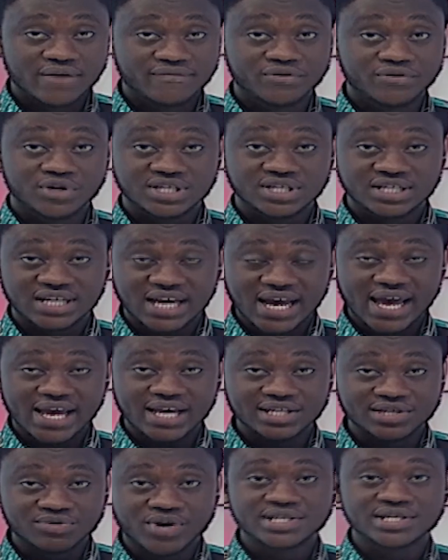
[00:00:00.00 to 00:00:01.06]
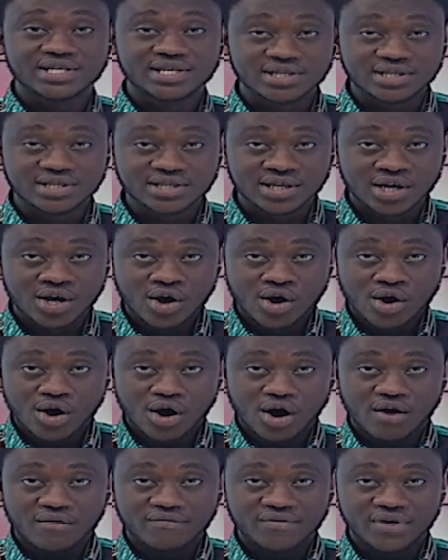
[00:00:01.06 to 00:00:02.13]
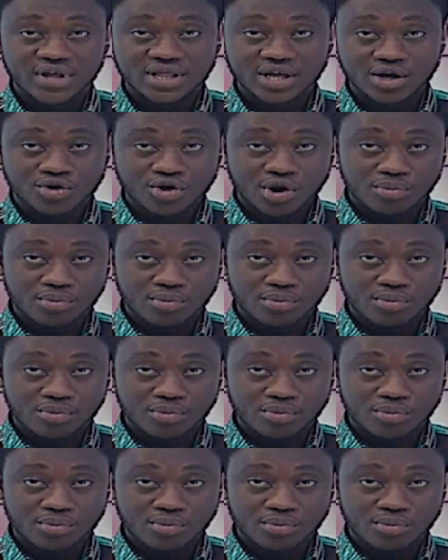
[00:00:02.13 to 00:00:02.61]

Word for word: where for days residents of the